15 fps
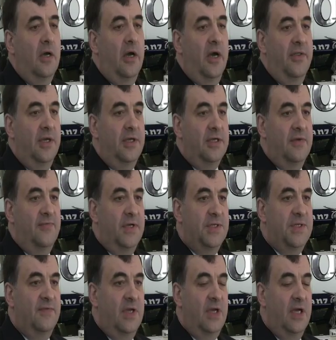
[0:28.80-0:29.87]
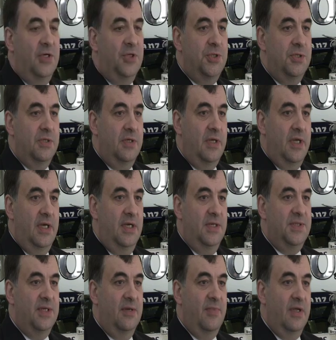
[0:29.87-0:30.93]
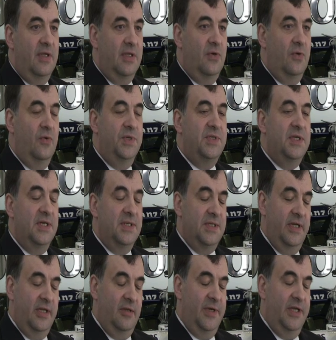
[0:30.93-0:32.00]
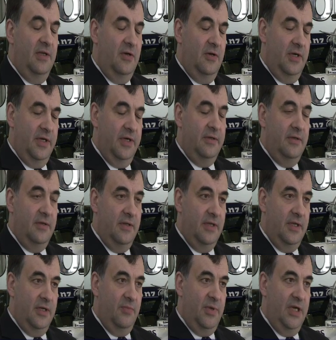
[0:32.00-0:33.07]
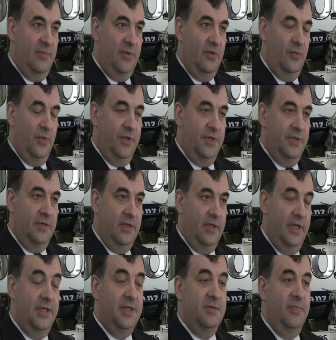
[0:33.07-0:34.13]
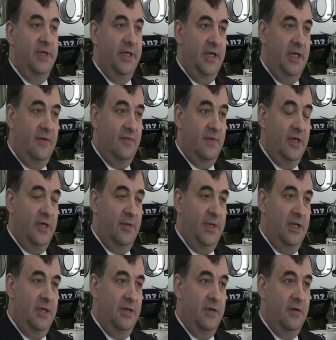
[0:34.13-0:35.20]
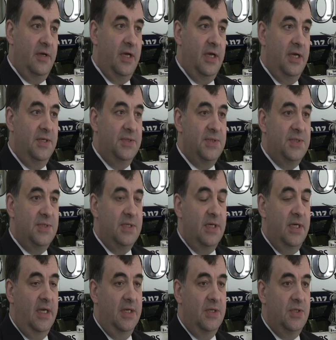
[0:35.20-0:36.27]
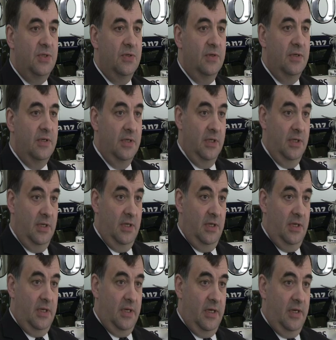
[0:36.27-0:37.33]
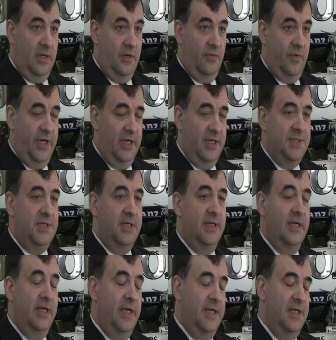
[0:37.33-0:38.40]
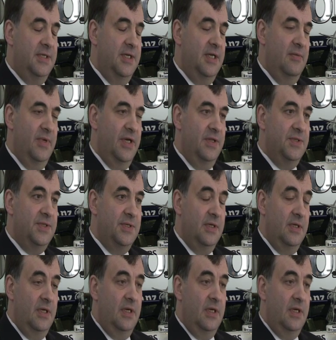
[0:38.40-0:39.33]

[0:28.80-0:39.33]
I think diversification is something that always takes a little bit longer than people would like to believe. I mean, in our case, it took realistically 18 months.